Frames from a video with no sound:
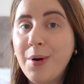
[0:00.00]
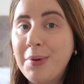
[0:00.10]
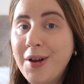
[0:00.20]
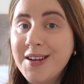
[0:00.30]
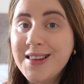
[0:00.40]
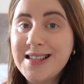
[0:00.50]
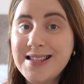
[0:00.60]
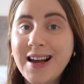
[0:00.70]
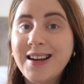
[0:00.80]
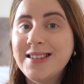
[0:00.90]
applying the
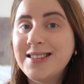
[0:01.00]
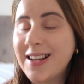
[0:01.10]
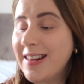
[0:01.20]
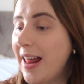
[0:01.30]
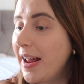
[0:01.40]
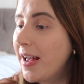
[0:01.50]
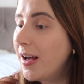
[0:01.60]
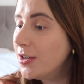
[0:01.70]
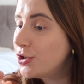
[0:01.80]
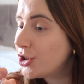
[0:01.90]
second layer
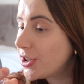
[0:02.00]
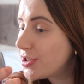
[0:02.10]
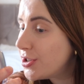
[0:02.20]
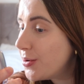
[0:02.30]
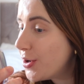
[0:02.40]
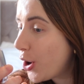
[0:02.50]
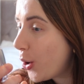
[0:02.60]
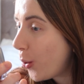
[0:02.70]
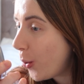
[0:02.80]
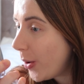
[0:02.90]
and just doing a
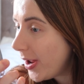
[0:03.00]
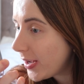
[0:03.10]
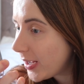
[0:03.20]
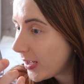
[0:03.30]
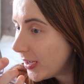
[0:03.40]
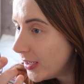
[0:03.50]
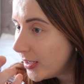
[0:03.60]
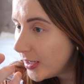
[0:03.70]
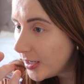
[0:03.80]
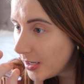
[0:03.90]
quick
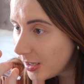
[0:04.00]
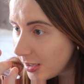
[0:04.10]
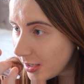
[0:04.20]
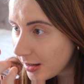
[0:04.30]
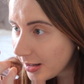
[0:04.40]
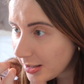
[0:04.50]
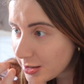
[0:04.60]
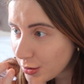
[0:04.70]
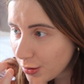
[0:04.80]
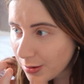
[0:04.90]

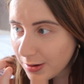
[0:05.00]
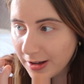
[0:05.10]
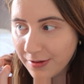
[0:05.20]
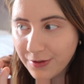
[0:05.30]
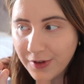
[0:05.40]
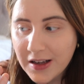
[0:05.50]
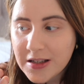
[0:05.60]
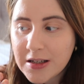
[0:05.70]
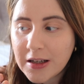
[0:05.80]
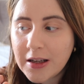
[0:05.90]
little
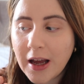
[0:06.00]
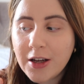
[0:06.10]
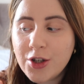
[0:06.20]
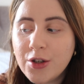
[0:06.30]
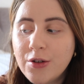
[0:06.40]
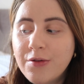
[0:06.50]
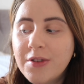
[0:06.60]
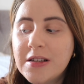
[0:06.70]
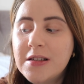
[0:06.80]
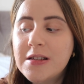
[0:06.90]
investigation
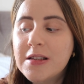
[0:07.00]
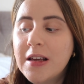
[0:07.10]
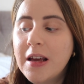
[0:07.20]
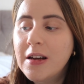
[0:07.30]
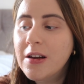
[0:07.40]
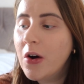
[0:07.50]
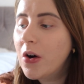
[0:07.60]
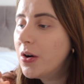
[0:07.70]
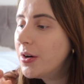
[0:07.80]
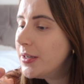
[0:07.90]
of the skin,
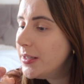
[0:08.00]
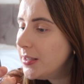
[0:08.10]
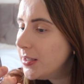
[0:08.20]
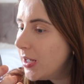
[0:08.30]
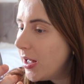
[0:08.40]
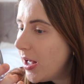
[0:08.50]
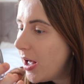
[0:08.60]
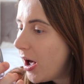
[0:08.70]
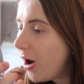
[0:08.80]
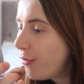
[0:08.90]
I
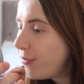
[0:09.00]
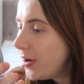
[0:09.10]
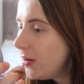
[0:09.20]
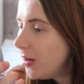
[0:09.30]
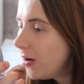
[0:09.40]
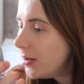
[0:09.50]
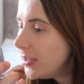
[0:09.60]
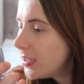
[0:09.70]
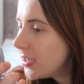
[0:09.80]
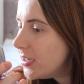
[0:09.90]
I feel
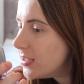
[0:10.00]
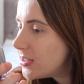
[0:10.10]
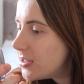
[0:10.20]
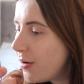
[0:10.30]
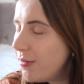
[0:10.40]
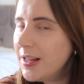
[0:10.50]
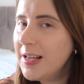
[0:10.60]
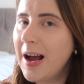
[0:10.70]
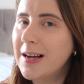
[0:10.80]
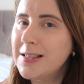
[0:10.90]
like it's
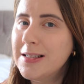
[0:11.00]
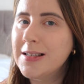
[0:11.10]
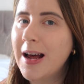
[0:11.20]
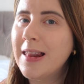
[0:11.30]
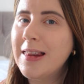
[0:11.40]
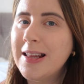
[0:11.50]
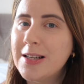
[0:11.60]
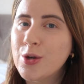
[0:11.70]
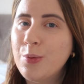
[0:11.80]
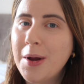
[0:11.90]
definitely added a
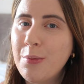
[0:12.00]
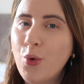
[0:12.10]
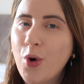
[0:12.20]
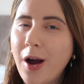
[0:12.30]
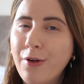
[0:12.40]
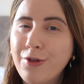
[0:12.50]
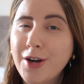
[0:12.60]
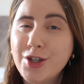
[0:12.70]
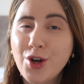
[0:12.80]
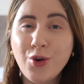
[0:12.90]
little bit more
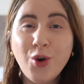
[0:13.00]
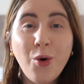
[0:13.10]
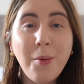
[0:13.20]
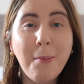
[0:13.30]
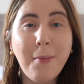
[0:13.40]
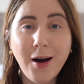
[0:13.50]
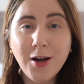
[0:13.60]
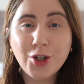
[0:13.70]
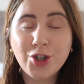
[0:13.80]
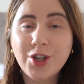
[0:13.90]
coverage, not
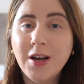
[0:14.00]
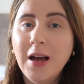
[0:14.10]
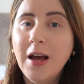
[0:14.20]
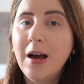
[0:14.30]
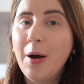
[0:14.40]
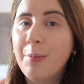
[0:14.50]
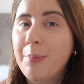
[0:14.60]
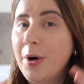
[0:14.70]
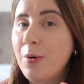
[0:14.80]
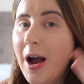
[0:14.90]
much,
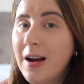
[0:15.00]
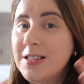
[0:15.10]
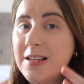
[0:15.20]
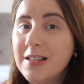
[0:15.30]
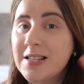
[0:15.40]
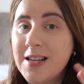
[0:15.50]
but adding the